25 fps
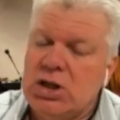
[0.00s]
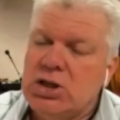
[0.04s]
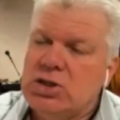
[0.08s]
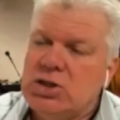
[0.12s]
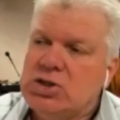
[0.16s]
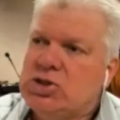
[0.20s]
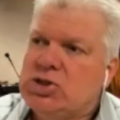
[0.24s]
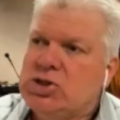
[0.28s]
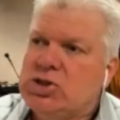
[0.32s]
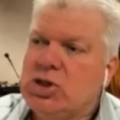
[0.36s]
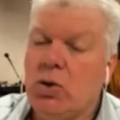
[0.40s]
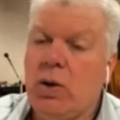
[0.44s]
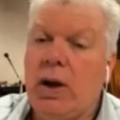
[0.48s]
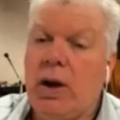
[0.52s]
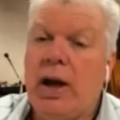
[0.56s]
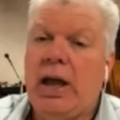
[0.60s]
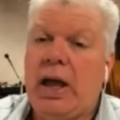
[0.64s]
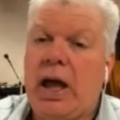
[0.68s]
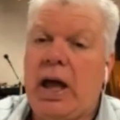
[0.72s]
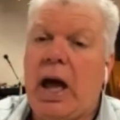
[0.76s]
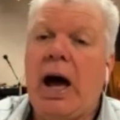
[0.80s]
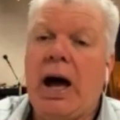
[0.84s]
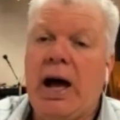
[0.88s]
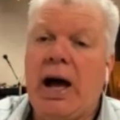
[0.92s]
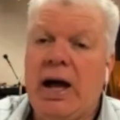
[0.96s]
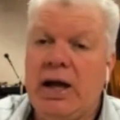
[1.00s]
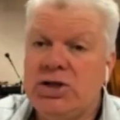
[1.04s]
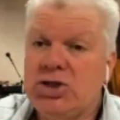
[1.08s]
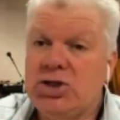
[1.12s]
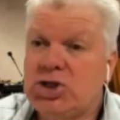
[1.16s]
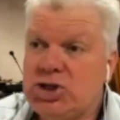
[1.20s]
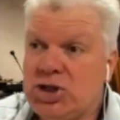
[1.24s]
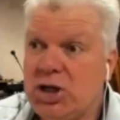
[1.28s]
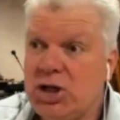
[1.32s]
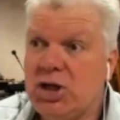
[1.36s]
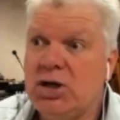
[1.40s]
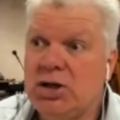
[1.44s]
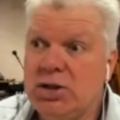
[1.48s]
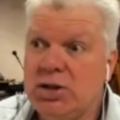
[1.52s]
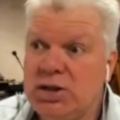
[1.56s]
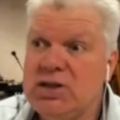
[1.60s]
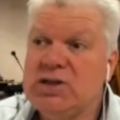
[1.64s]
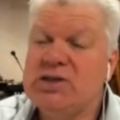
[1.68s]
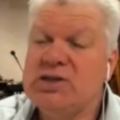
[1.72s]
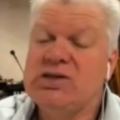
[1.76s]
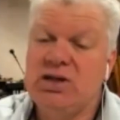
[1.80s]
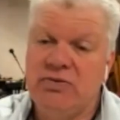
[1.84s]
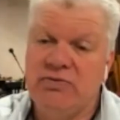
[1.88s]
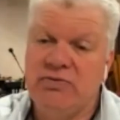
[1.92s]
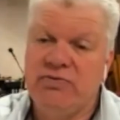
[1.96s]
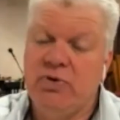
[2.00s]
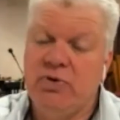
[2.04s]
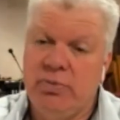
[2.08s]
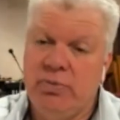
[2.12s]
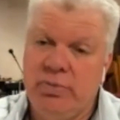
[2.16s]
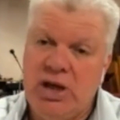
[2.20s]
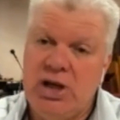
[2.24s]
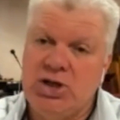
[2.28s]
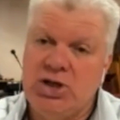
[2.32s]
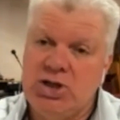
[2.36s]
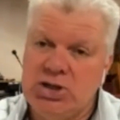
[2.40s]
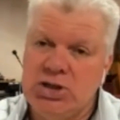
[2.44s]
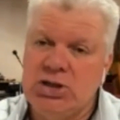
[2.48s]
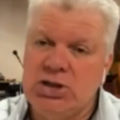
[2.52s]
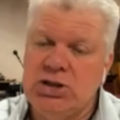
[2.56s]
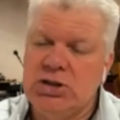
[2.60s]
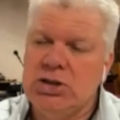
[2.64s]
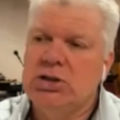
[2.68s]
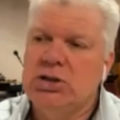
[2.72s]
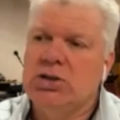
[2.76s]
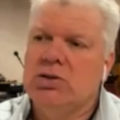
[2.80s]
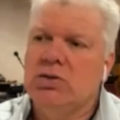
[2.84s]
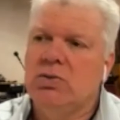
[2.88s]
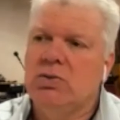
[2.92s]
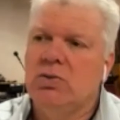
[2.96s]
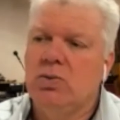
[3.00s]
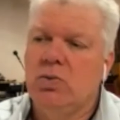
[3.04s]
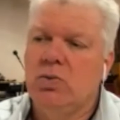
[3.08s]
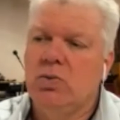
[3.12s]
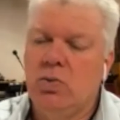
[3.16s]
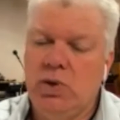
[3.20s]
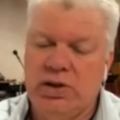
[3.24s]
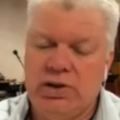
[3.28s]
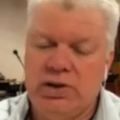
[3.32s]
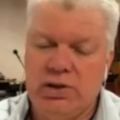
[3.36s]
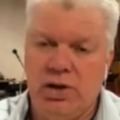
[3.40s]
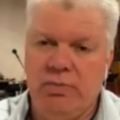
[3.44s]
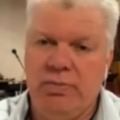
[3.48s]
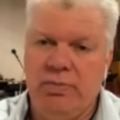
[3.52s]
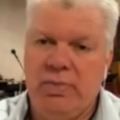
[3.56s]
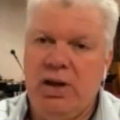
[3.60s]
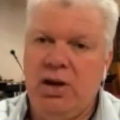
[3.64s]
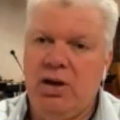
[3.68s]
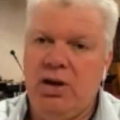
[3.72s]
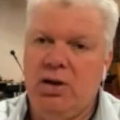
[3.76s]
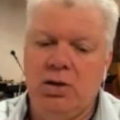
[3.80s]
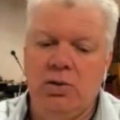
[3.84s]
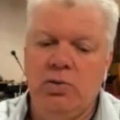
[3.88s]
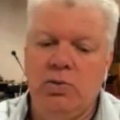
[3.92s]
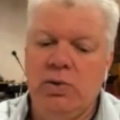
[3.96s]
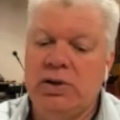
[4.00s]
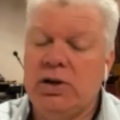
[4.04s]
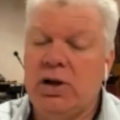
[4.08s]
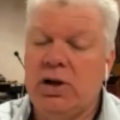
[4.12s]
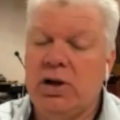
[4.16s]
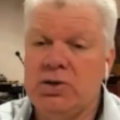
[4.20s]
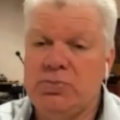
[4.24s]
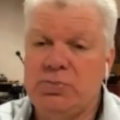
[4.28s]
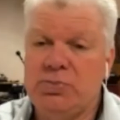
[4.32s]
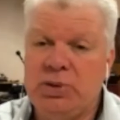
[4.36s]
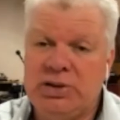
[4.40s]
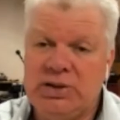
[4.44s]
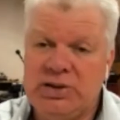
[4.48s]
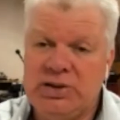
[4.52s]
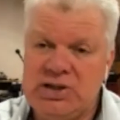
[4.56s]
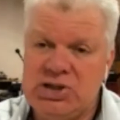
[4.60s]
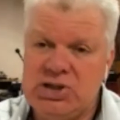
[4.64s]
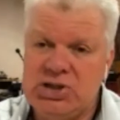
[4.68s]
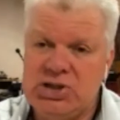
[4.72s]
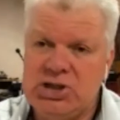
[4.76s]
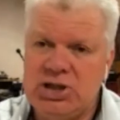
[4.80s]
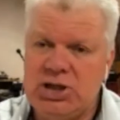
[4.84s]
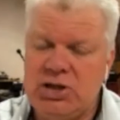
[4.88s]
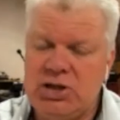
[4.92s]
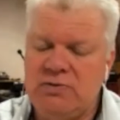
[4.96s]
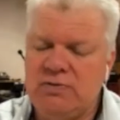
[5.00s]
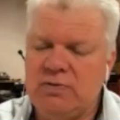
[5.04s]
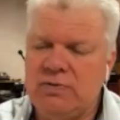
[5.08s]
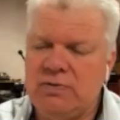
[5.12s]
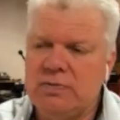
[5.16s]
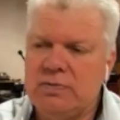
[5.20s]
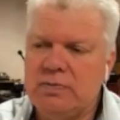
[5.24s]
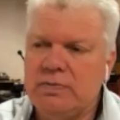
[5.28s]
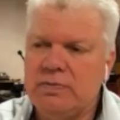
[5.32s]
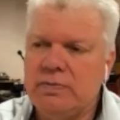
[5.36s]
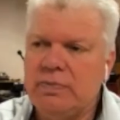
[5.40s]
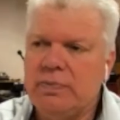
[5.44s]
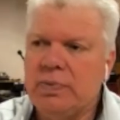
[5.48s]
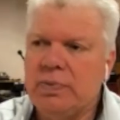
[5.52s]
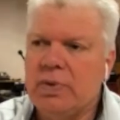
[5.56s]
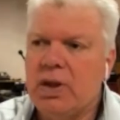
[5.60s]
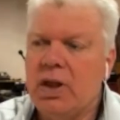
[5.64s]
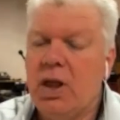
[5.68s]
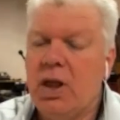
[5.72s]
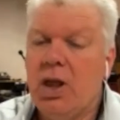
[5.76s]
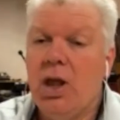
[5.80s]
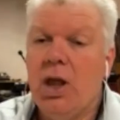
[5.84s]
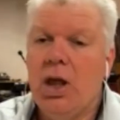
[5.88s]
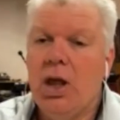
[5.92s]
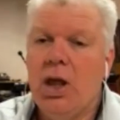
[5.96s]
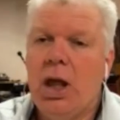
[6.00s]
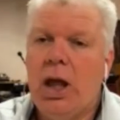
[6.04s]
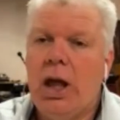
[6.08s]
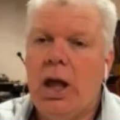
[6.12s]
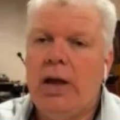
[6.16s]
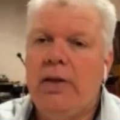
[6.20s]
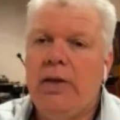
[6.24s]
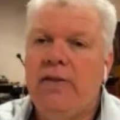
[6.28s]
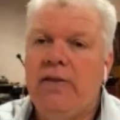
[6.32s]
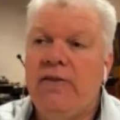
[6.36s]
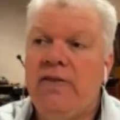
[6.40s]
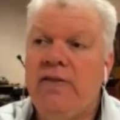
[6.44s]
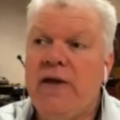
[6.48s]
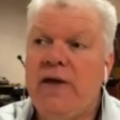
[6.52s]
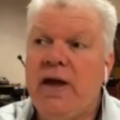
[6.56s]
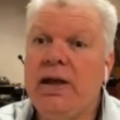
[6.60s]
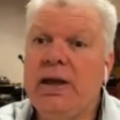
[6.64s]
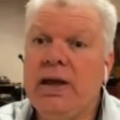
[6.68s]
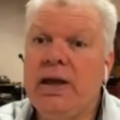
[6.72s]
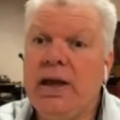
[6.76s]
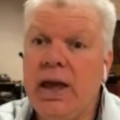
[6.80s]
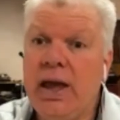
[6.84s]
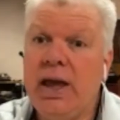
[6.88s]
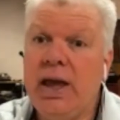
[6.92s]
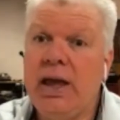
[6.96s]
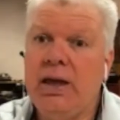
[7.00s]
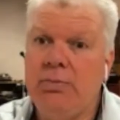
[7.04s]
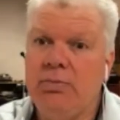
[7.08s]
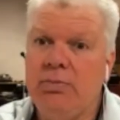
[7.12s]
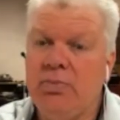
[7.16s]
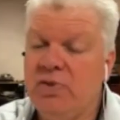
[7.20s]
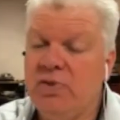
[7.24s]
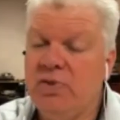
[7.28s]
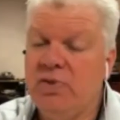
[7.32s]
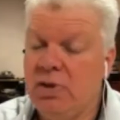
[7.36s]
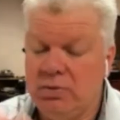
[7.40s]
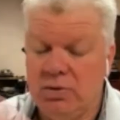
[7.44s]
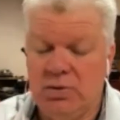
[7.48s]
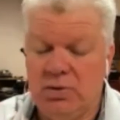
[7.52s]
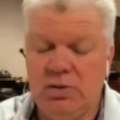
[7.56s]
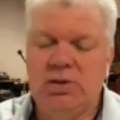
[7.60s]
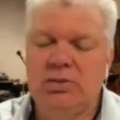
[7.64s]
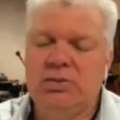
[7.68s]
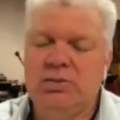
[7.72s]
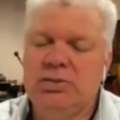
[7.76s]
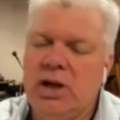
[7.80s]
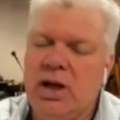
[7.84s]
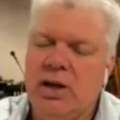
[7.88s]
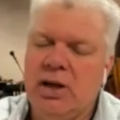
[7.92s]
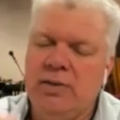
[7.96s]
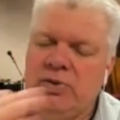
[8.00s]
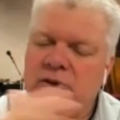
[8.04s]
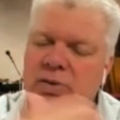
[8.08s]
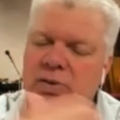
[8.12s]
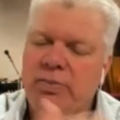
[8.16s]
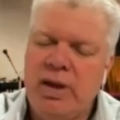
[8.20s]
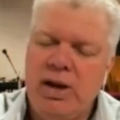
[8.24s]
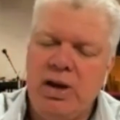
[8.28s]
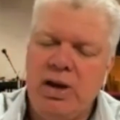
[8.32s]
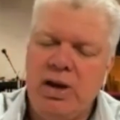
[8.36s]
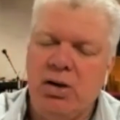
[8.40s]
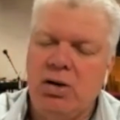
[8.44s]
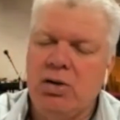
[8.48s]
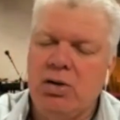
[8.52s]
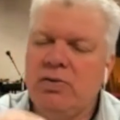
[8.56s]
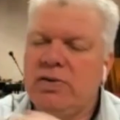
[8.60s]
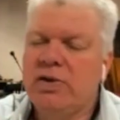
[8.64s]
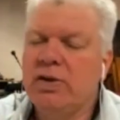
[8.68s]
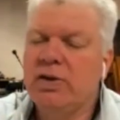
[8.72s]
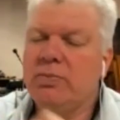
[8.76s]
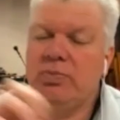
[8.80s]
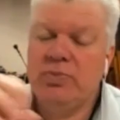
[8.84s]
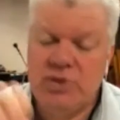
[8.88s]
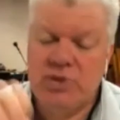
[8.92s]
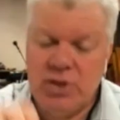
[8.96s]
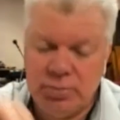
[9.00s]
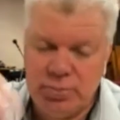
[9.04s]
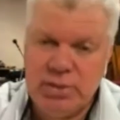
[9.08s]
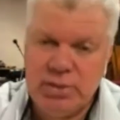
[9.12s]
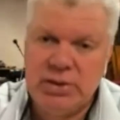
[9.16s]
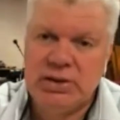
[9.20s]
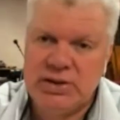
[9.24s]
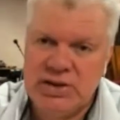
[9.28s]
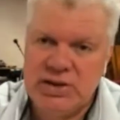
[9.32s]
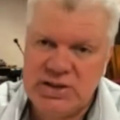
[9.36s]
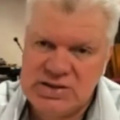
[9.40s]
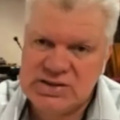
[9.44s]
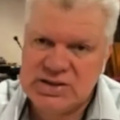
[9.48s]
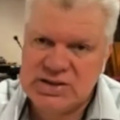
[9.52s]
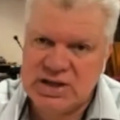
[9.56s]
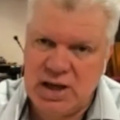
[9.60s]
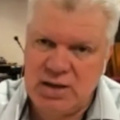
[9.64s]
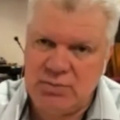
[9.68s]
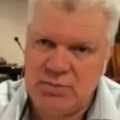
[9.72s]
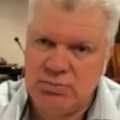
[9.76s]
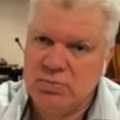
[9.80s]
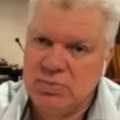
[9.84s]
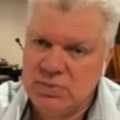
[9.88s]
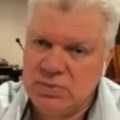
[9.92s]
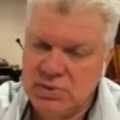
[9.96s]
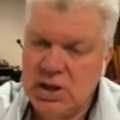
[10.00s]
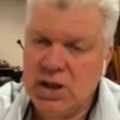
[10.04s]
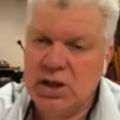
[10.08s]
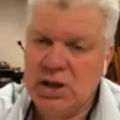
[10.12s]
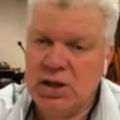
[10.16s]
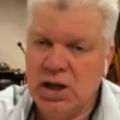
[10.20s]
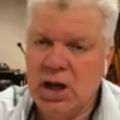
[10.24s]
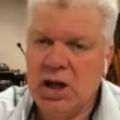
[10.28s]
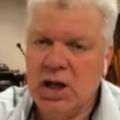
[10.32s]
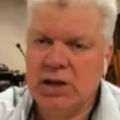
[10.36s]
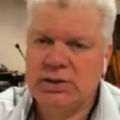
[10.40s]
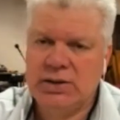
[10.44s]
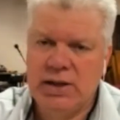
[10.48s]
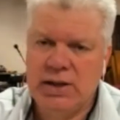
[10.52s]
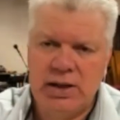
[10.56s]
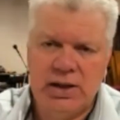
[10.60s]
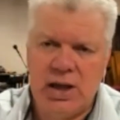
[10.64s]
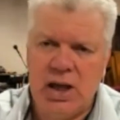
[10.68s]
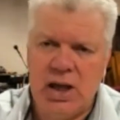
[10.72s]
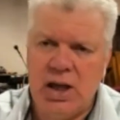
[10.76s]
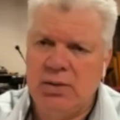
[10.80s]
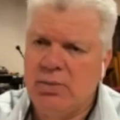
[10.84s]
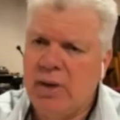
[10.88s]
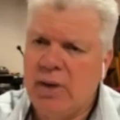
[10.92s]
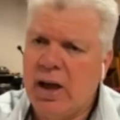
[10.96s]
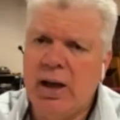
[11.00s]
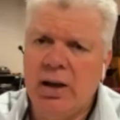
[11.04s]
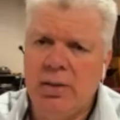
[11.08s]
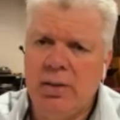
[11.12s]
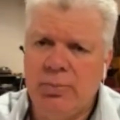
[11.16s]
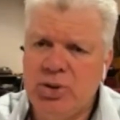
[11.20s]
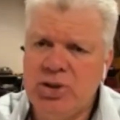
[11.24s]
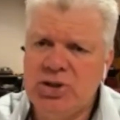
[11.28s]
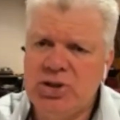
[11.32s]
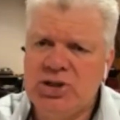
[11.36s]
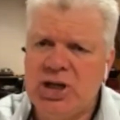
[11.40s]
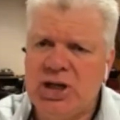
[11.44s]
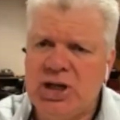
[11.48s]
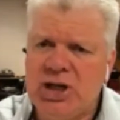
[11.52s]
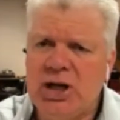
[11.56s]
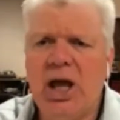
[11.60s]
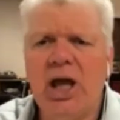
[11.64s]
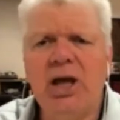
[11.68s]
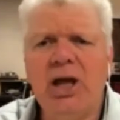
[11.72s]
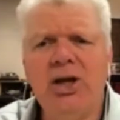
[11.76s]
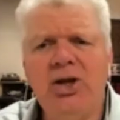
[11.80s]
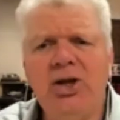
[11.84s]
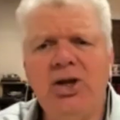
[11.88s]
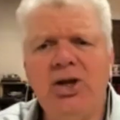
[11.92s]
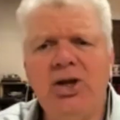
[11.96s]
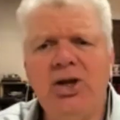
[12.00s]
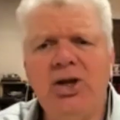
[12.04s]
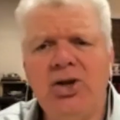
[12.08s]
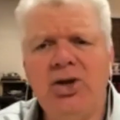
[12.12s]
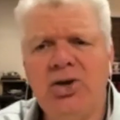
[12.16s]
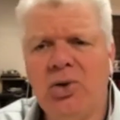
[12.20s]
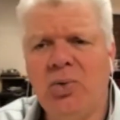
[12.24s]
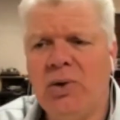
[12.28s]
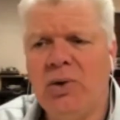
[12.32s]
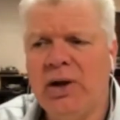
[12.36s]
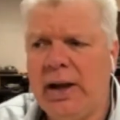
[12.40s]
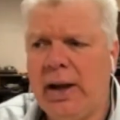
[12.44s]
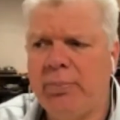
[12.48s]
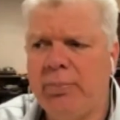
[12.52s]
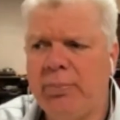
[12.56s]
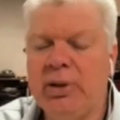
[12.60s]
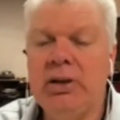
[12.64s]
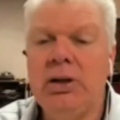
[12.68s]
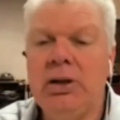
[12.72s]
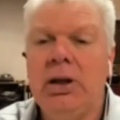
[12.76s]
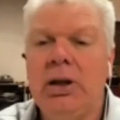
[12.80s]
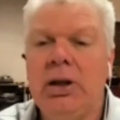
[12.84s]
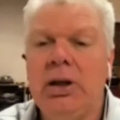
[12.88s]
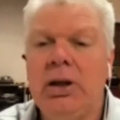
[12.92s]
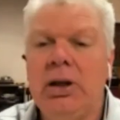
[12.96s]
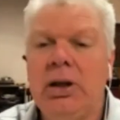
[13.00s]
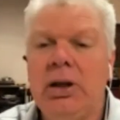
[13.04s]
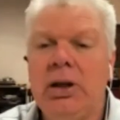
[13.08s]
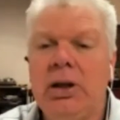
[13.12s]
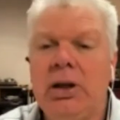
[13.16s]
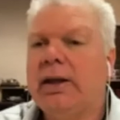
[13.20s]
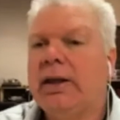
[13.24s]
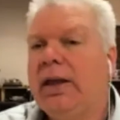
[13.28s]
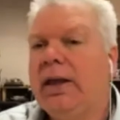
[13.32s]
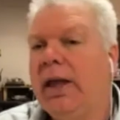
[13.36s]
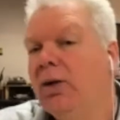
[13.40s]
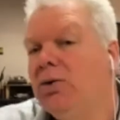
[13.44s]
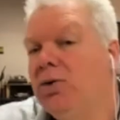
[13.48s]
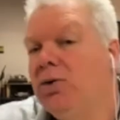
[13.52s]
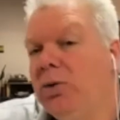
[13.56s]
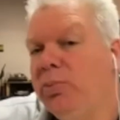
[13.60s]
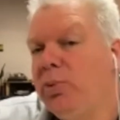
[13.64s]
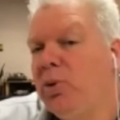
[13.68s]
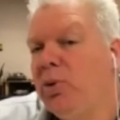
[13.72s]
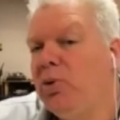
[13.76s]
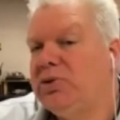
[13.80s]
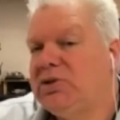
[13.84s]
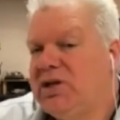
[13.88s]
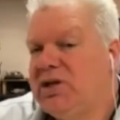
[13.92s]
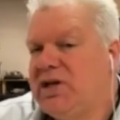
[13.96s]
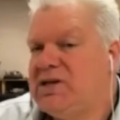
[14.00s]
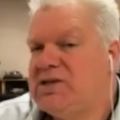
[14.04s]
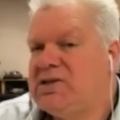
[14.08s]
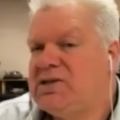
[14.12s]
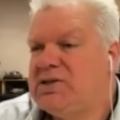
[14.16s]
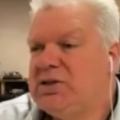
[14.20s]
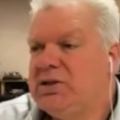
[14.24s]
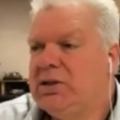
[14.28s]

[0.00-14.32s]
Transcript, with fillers: So I shared this information with our mayor and with our police chief. They came, the, the, not the mayor, the, the police came. Thank God they came. I appreciate it. And you know what happened? The counter protest,